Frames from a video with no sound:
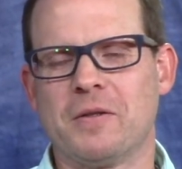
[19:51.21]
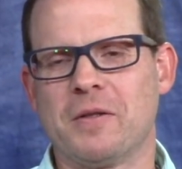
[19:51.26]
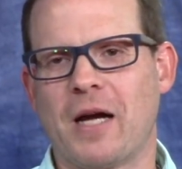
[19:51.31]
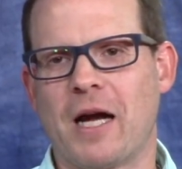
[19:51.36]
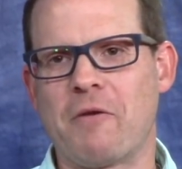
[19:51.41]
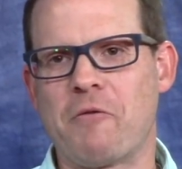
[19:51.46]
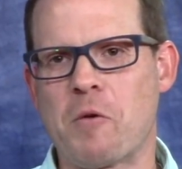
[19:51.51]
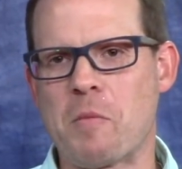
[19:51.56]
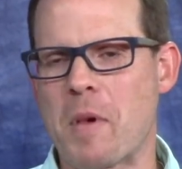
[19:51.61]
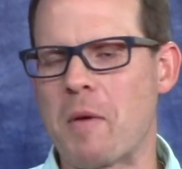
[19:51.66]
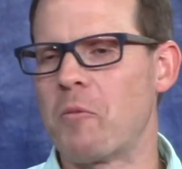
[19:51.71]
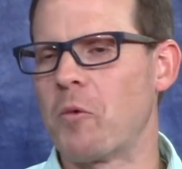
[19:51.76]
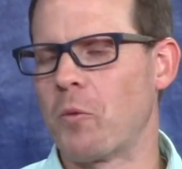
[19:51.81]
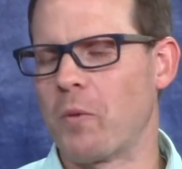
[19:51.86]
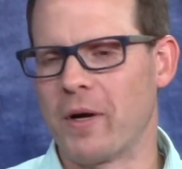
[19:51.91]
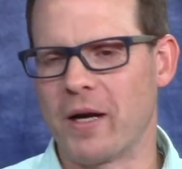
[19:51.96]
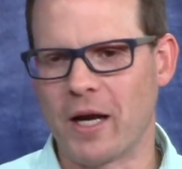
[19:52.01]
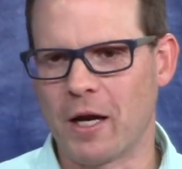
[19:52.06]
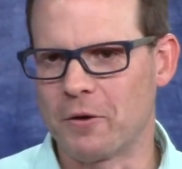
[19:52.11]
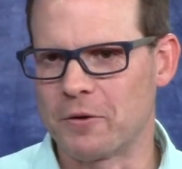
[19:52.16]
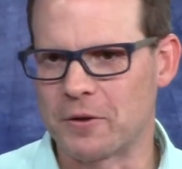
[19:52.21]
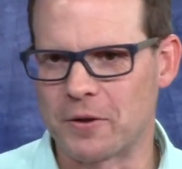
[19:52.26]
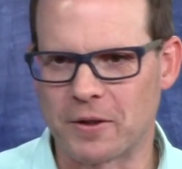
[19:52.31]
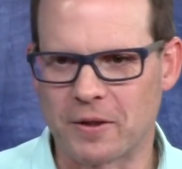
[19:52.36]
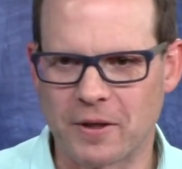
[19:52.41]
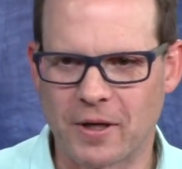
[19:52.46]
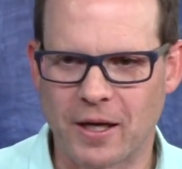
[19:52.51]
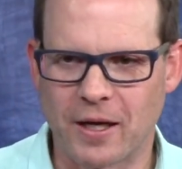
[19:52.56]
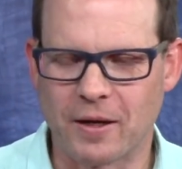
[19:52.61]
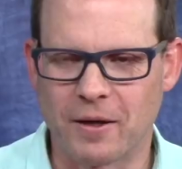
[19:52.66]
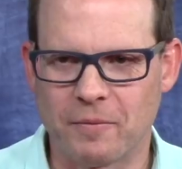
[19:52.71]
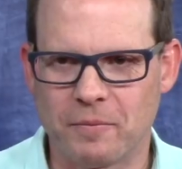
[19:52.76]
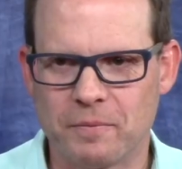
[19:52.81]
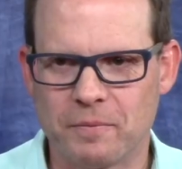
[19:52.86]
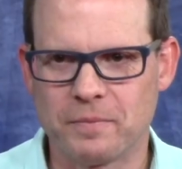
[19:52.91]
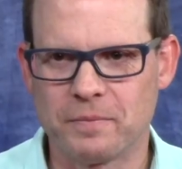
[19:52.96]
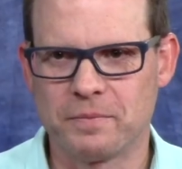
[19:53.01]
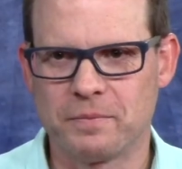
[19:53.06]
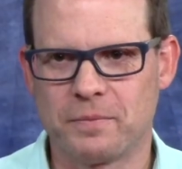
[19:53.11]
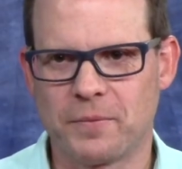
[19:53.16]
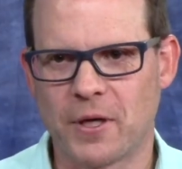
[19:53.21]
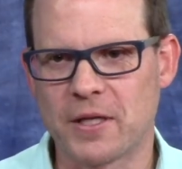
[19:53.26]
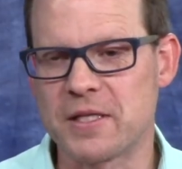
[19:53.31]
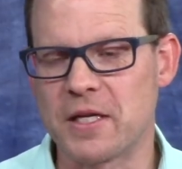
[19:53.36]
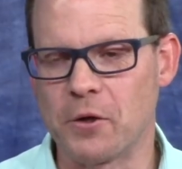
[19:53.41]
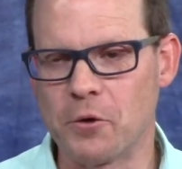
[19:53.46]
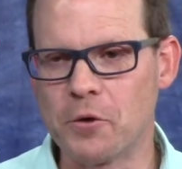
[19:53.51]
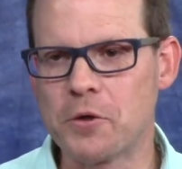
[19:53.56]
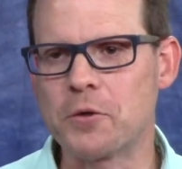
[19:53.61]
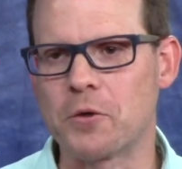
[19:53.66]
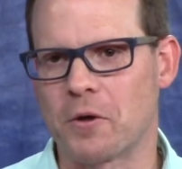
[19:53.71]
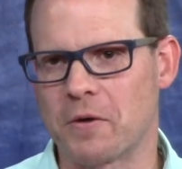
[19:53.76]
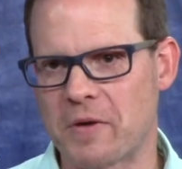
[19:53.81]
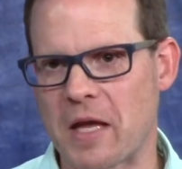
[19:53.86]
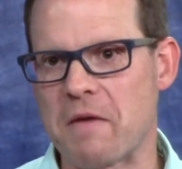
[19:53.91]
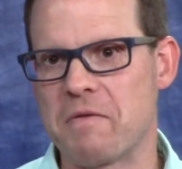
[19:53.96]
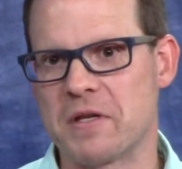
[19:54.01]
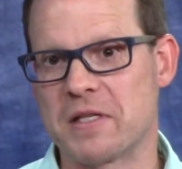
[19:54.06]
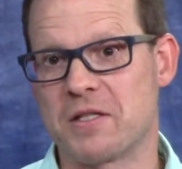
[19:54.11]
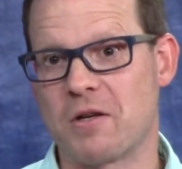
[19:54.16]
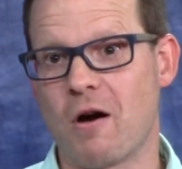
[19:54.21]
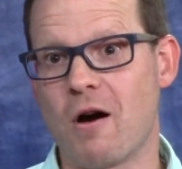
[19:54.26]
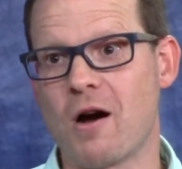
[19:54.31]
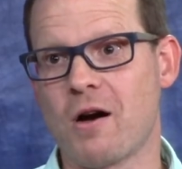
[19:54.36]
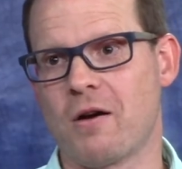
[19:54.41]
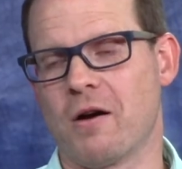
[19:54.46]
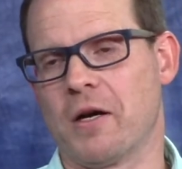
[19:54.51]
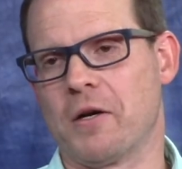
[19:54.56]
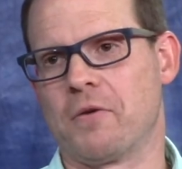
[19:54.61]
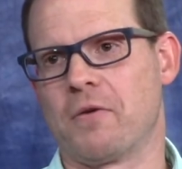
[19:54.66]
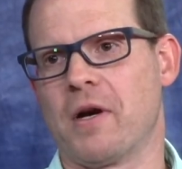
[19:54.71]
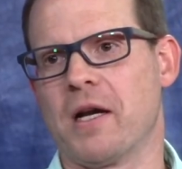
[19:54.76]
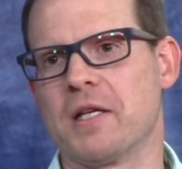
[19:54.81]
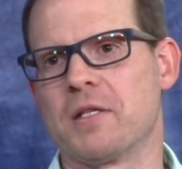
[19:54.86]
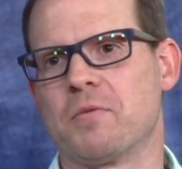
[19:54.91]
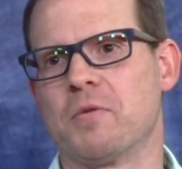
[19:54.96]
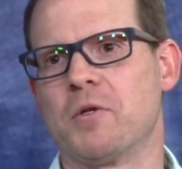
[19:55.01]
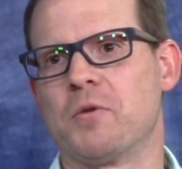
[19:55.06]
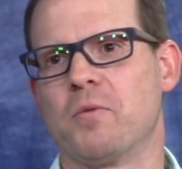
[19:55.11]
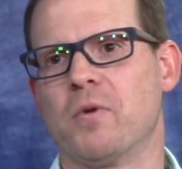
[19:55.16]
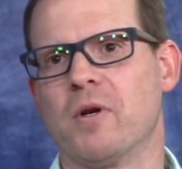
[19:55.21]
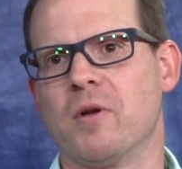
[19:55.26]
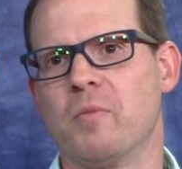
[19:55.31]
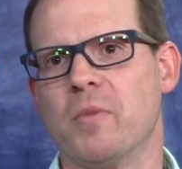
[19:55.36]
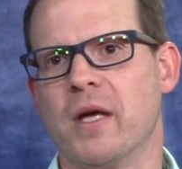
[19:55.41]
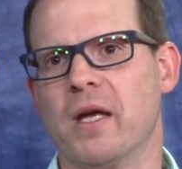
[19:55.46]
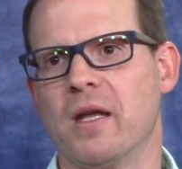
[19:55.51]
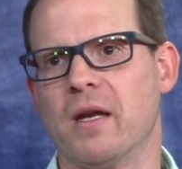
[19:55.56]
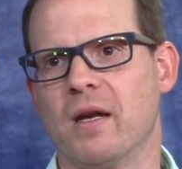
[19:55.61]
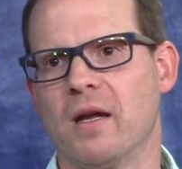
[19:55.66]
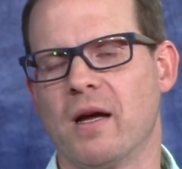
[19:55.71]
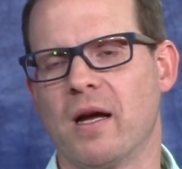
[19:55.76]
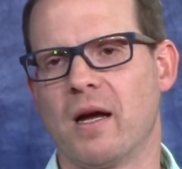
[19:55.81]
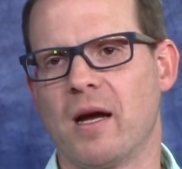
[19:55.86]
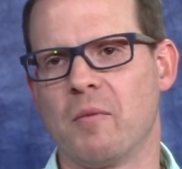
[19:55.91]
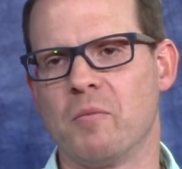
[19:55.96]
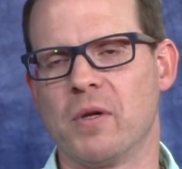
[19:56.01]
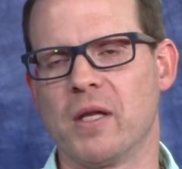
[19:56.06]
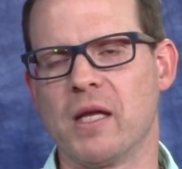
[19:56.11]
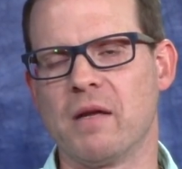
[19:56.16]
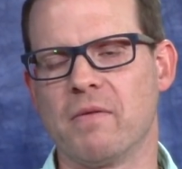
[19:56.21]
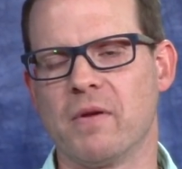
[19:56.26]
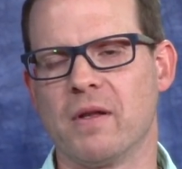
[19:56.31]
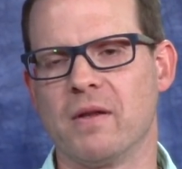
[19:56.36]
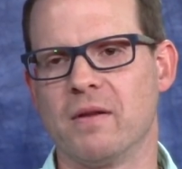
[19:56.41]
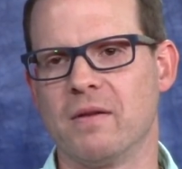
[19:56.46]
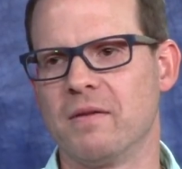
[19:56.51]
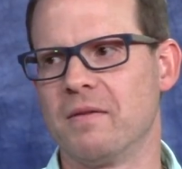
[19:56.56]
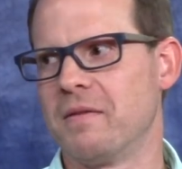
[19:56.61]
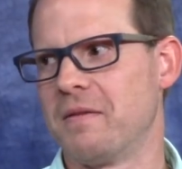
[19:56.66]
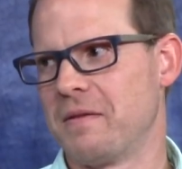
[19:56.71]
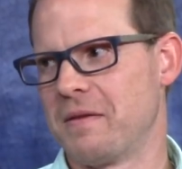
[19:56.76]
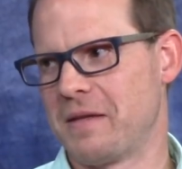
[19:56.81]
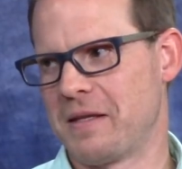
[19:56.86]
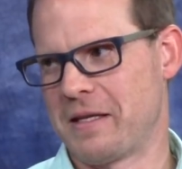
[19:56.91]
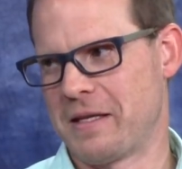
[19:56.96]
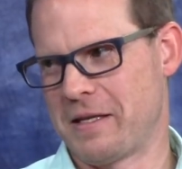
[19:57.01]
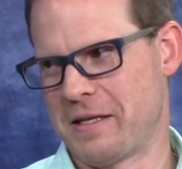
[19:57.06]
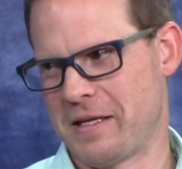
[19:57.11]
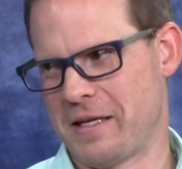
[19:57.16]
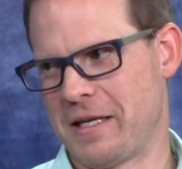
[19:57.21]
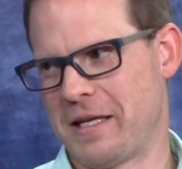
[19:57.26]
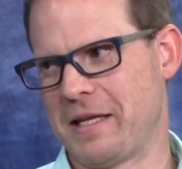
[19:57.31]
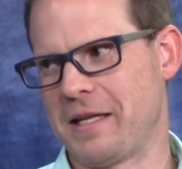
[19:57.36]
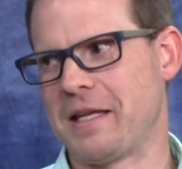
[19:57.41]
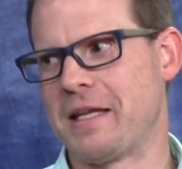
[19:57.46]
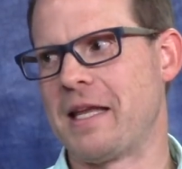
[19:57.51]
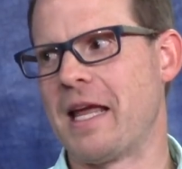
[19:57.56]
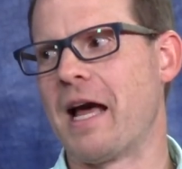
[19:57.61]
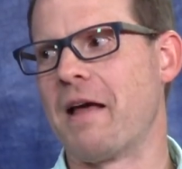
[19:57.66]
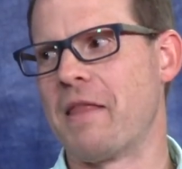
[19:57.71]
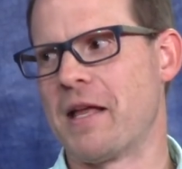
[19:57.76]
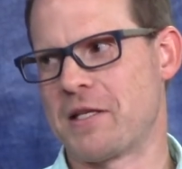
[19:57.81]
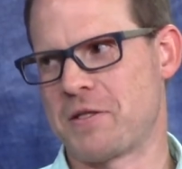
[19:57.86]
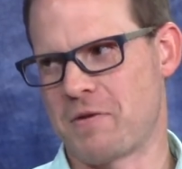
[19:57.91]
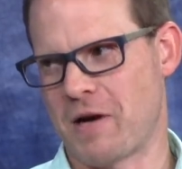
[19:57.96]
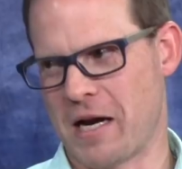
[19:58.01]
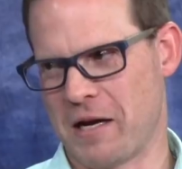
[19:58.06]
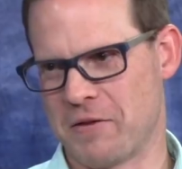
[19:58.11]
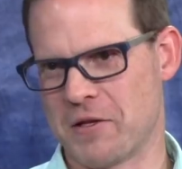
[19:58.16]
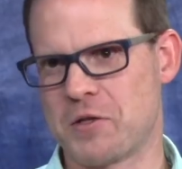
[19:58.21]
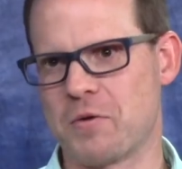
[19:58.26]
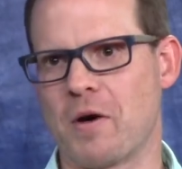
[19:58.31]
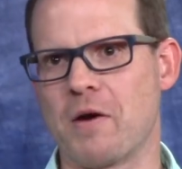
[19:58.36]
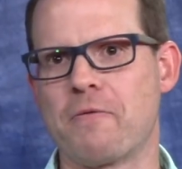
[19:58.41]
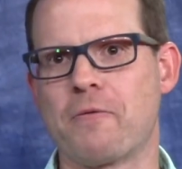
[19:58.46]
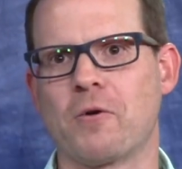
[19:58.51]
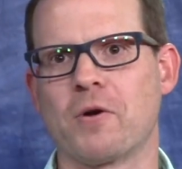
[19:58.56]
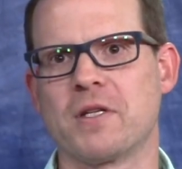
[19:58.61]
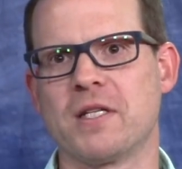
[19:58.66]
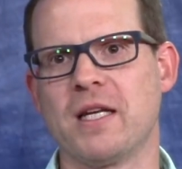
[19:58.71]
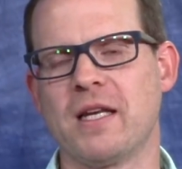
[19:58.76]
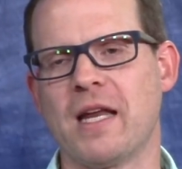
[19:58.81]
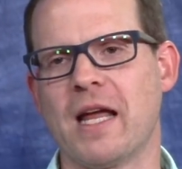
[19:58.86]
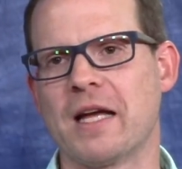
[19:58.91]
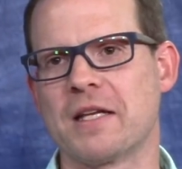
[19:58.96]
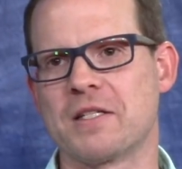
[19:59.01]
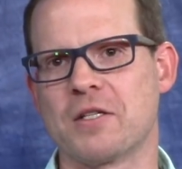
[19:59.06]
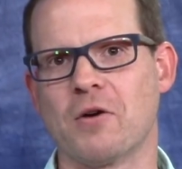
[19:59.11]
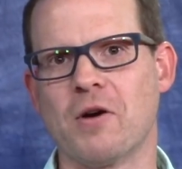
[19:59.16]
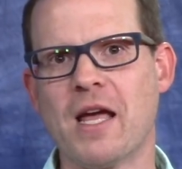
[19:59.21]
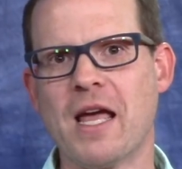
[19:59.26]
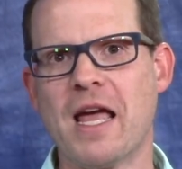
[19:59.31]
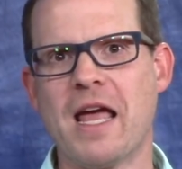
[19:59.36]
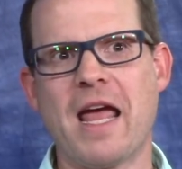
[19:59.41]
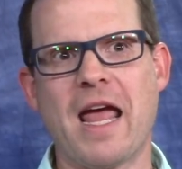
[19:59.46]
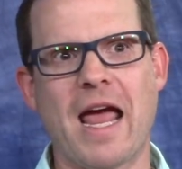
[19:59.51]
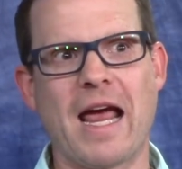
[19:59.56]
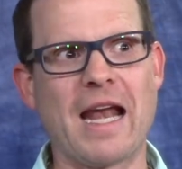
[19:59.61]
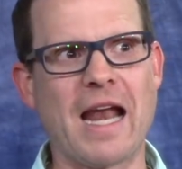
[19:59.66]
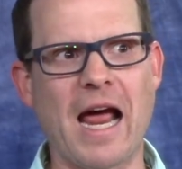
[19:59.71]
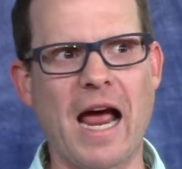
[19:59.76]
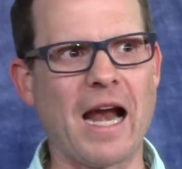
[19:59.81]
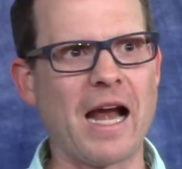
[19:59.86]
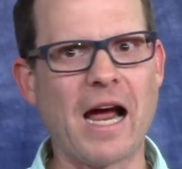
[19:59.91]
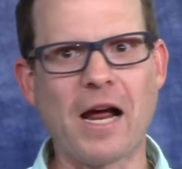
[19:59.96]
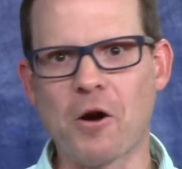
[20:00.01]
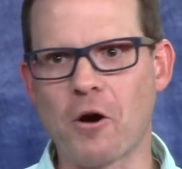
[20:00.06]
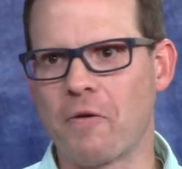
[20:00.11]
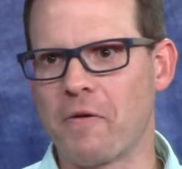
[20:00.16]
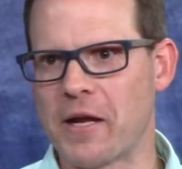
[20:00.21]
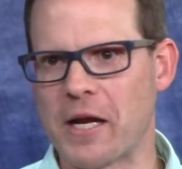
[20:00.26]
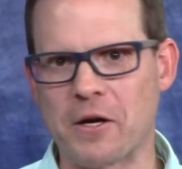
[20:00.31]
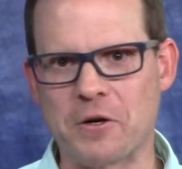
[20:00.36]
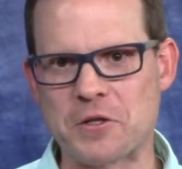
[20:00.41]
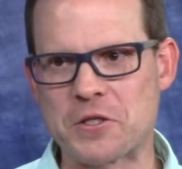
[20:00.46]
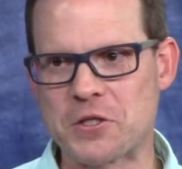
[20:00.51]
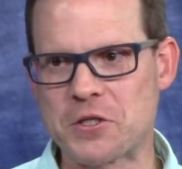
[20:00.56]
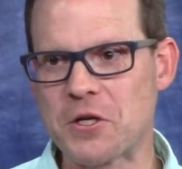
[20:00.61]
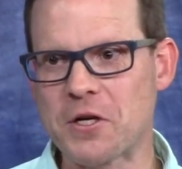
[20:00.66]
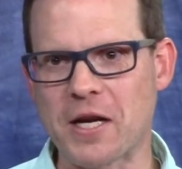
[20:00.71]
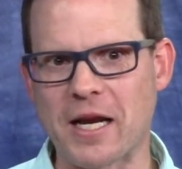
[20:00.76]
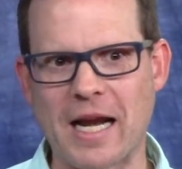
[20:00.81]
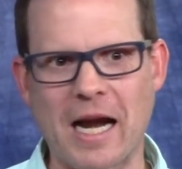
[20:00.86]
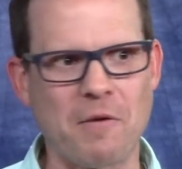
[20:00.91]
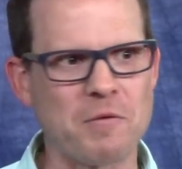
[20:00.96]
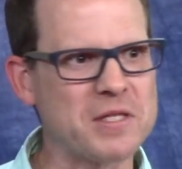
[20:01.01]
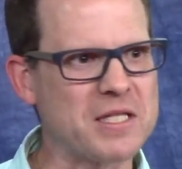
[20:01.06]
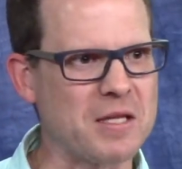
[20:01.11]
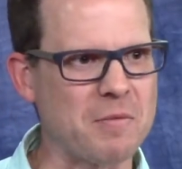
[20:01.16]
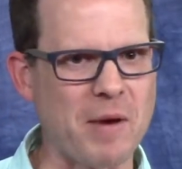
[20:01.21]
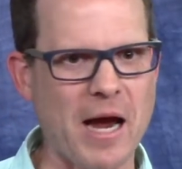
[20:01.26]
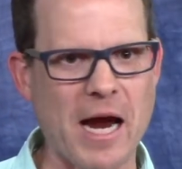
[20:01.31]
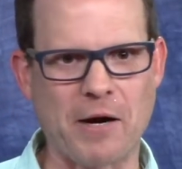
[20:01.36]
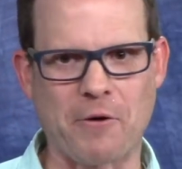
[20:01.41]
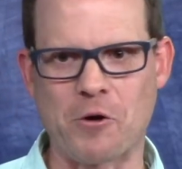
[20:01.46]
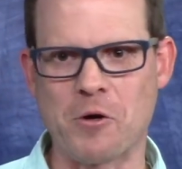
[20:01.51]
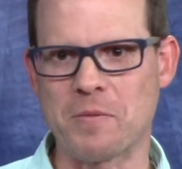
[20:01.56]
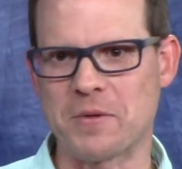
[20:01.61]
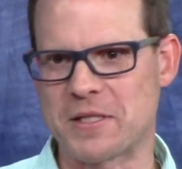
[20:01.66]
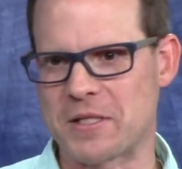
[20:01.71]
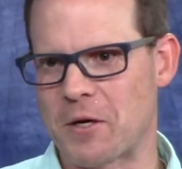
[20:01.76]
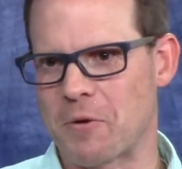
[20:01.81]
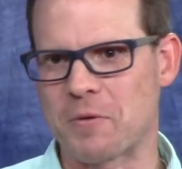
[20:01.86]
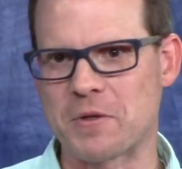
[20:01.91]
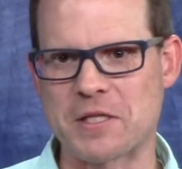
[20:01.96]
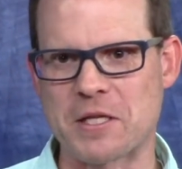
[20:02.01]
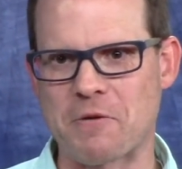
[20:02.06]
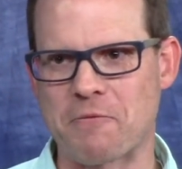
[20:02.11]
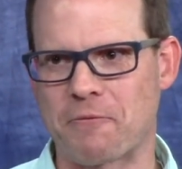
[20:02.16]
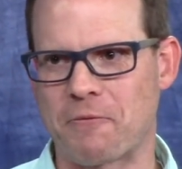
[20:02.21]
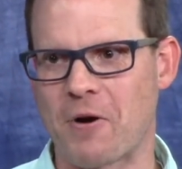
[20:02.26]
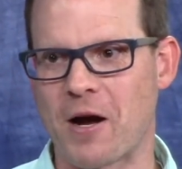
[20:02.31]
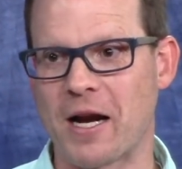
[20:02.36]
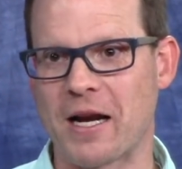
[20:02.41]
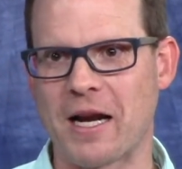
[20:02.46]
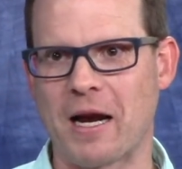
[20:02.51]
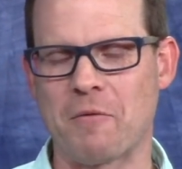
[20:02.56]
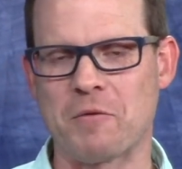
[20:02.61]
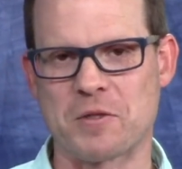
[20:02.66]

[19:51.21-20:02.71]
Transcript: I remember when Elder uh, President Uchtdorf gave his talk on grace, which would have been, I, I believe. I in, think that's the 2014. Yeah, that's right. About, in the 2014, yeah. yeah. so, and and I'd already understood it, and I was in the back room, and Sarah was in the front, and I was